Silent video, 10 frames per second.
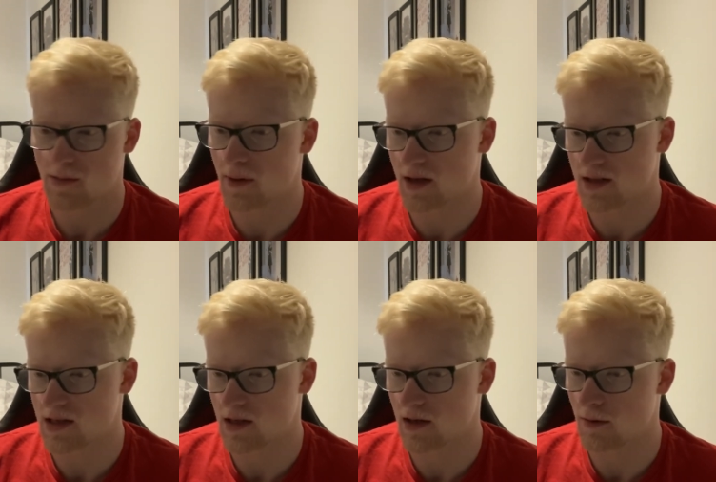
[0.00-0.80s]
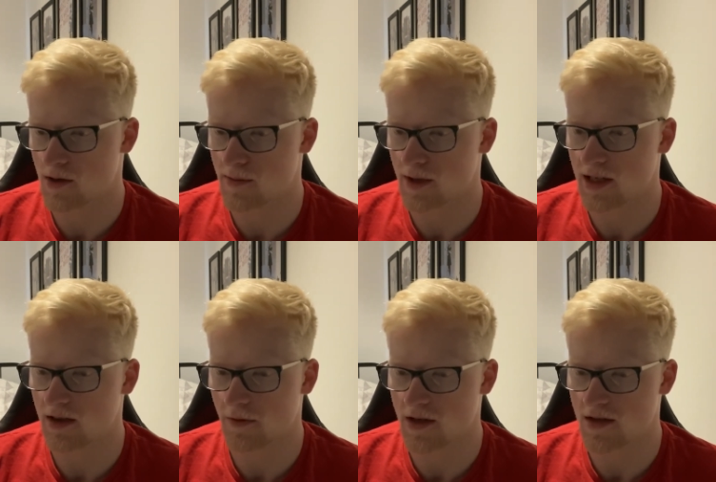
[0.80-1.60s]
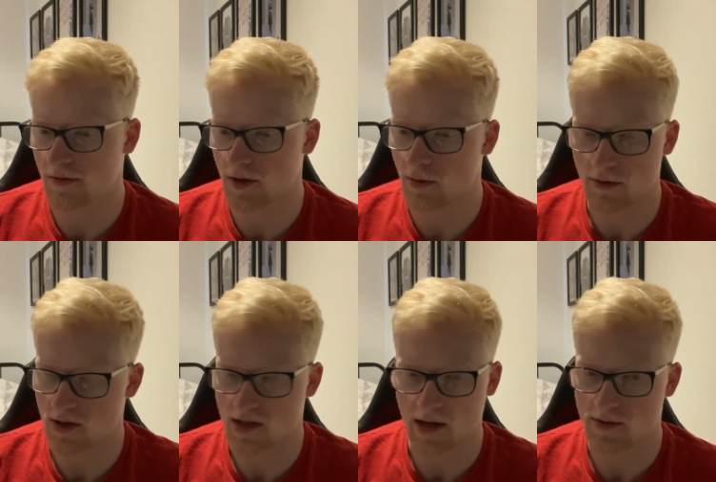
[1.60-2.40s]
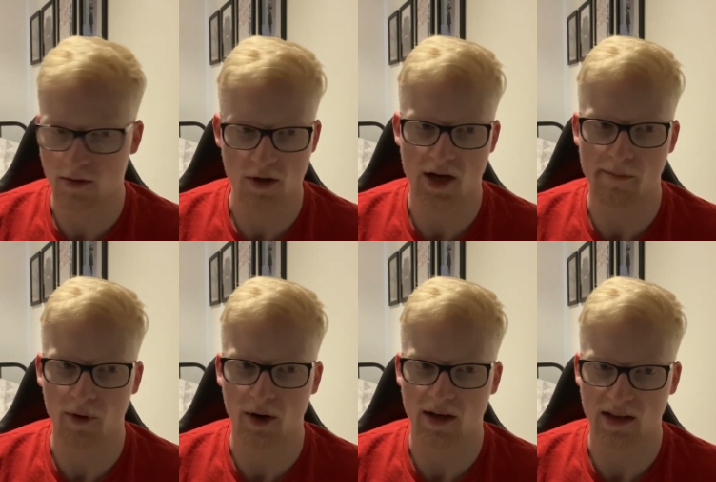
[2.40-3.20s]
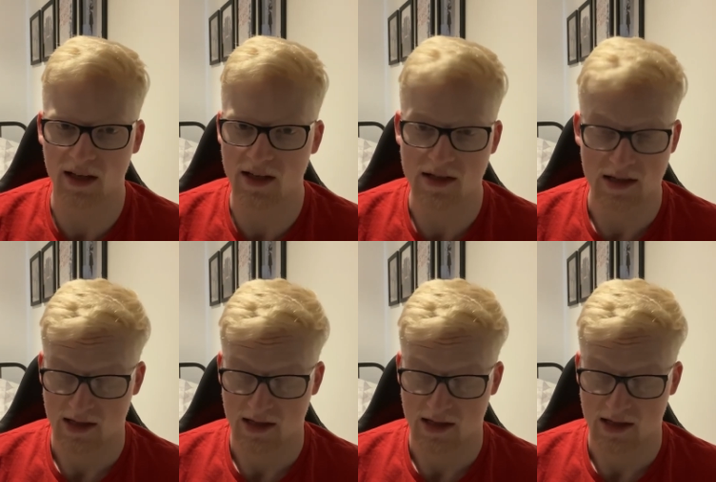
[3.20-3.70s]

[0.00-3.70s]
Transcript: but ultimately defensively we were just absolutely shambolic and they